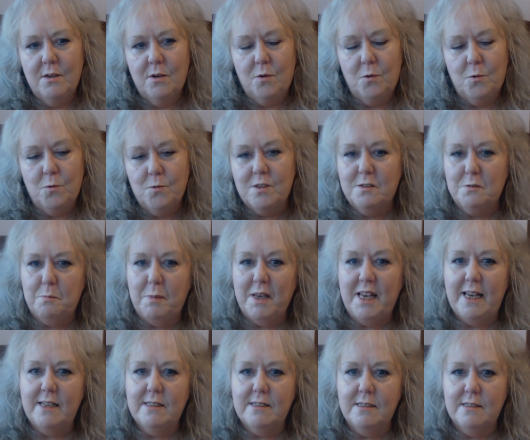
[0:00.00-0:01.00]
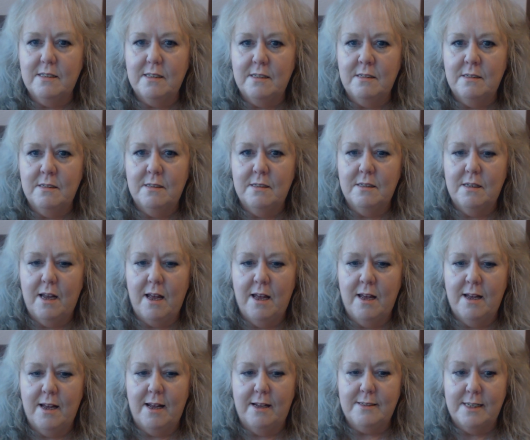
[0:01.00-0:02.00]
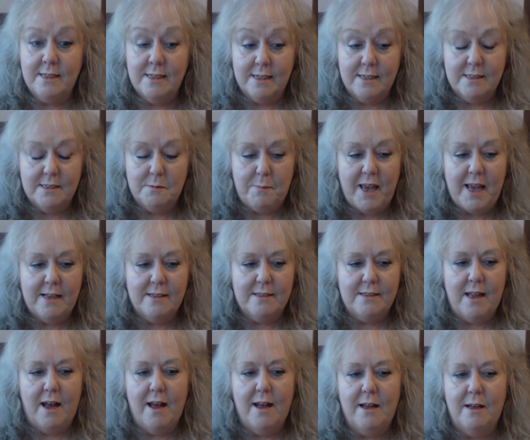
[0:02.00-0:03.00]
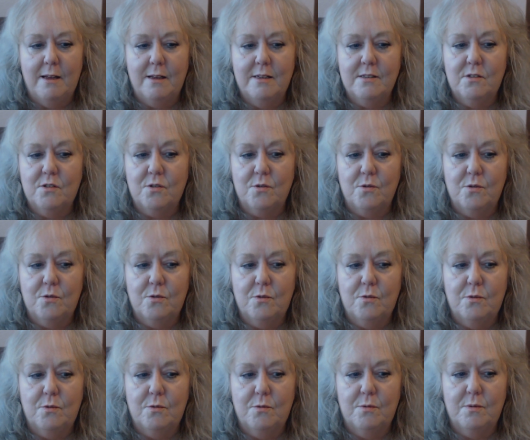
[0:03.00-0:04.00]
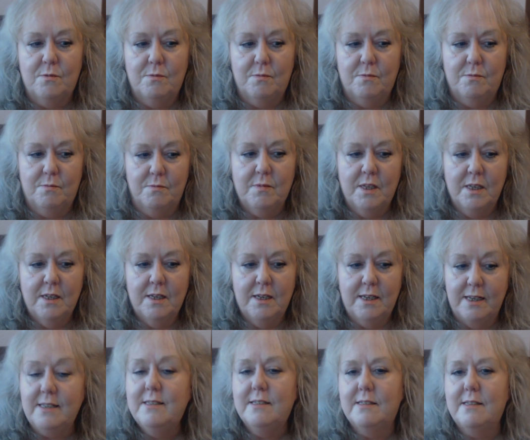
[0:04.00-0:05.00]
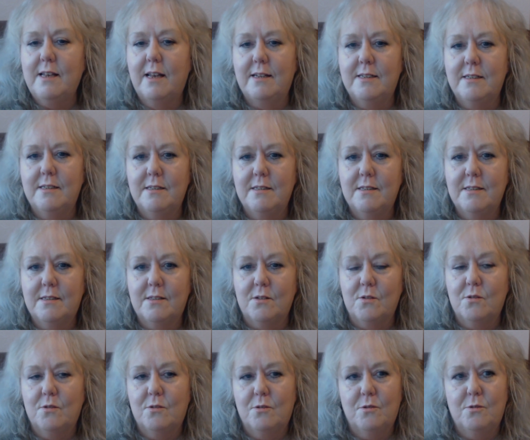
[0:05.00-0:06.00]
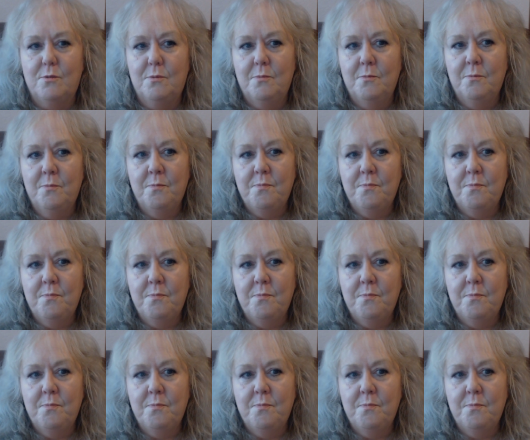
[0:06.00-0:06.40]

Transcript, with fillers: hold space, and uh, I didn't expect that, so he said it, so,